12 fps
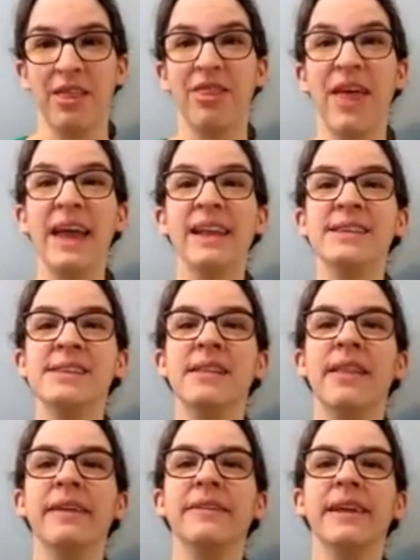That is the
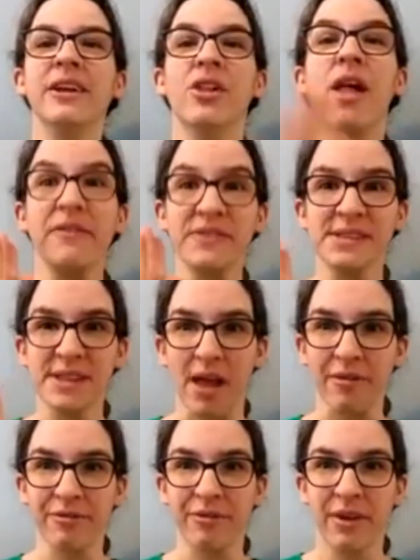life cycle of
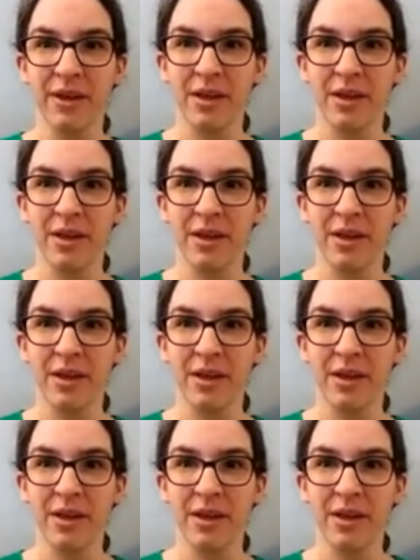stuff.